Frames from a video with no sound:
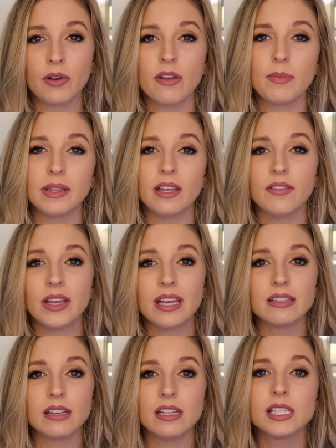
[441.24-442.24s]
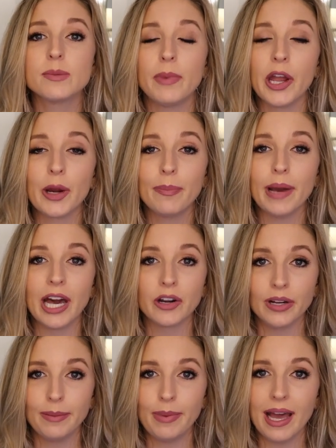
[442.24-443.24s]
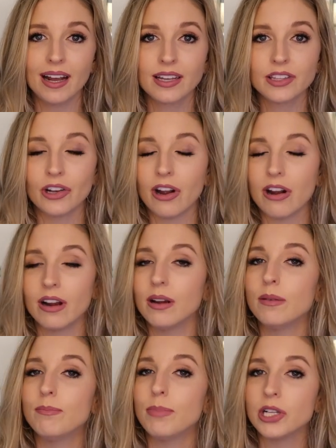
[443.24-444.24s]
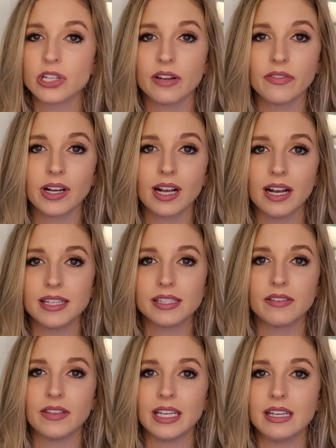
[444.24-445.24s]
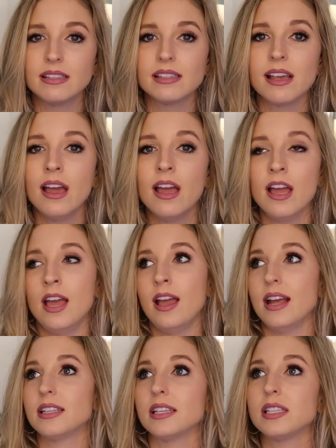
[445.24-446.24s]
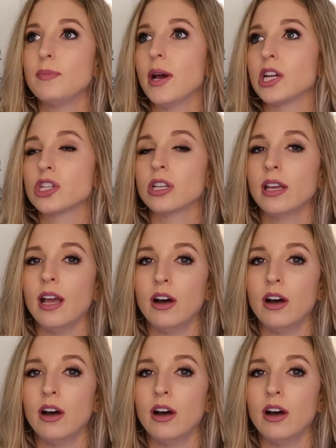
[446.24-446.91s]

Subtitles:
that we have been loving is a spare battery pack. There are a bunch of different kinds of these. It's especially